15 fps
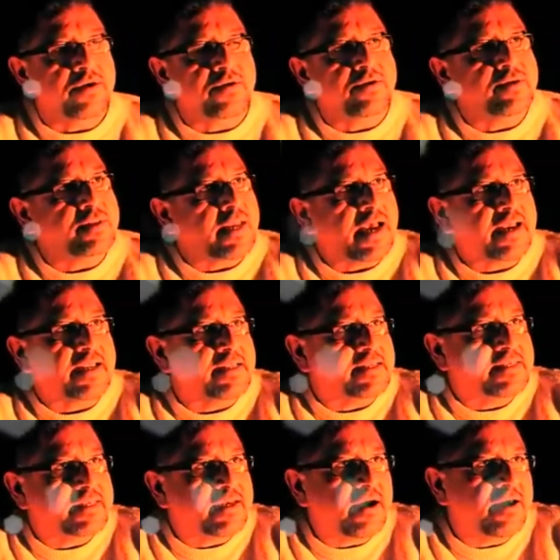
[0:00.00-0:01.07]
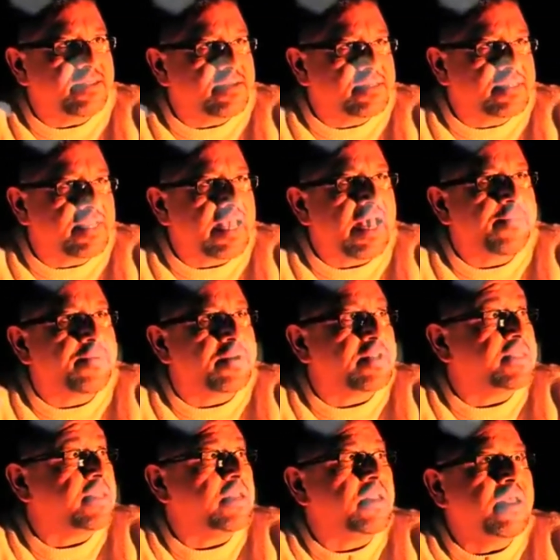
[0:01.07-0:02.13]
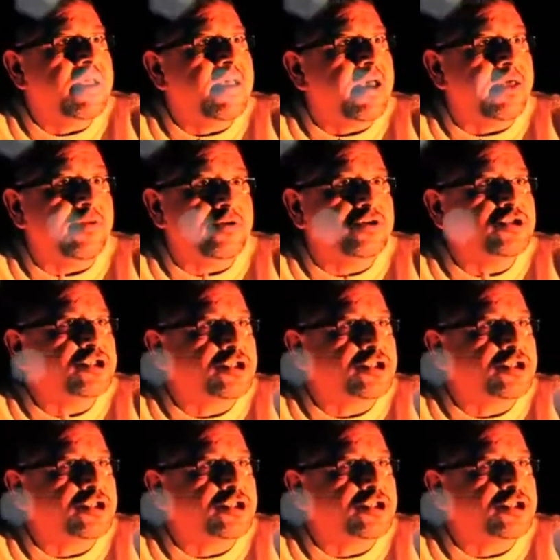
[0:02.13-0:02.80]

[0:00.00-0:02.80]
You can I can see all this thing happening and then and they're